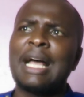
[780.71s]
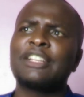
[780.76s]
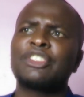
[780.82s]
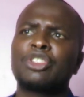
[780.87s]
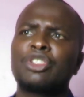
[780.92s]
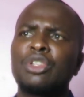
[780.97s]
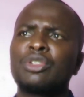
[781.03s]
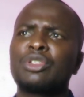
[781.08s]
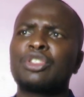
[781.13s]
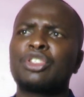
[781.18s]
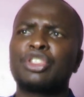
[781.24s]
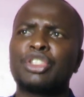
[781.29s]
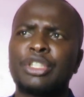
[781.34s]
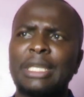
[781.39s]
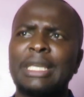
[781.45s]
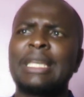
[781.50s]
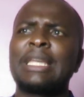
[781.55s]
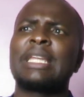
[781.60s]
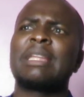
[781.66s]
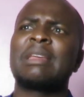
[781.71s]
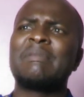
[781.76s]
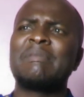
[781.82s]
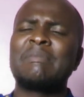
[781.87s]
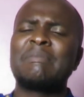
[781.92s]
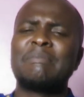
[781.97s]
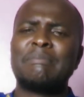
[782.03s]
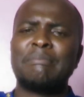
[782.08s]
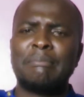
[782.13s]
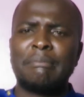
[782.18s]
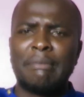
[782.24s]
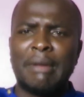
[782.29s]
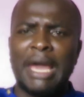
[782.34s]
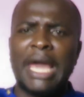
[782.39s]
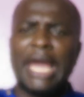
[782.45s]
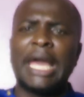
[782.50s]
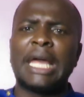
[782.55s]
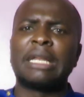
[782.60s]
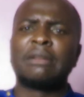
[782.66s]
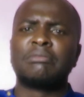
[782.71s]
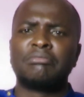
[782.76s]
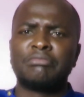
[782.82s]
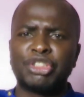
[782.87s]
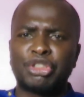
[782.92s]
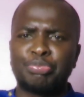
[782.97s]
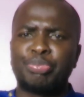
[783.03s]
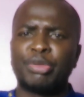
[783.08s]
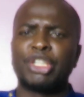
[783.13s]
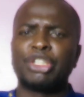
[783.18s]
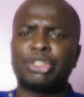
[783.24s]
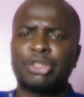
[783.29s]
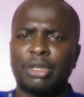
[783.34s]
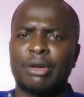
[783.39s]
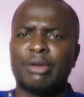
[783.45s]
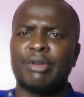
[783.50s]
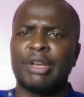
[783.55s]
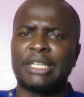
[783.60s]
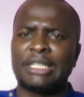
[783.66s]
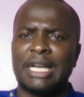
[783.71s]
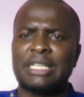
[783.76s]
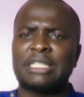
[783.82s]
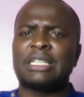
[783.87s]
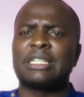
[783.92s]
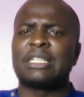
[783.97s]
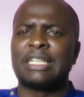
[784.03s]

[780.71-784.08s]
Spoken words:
as you see spiritual leaders